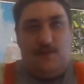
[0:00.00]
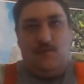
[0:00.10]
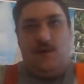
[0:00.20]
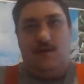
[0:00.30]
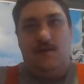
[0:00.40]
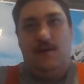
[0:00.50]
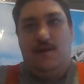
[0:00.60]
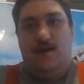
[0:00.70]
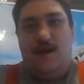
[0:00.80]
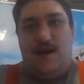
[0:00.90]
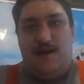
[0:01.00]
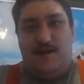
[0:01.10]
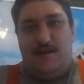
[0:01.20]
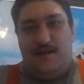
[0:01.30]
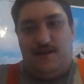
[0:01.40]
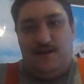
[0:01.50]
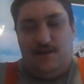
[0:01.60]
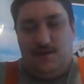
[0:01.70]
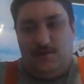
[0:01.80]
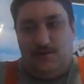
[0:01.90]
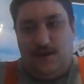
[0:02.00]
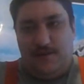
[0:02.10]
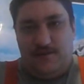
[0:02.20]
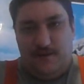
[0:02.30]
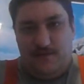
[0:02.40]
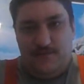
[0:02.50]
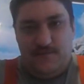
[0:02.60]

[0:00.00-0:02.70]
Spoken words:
as well. and all that stuff.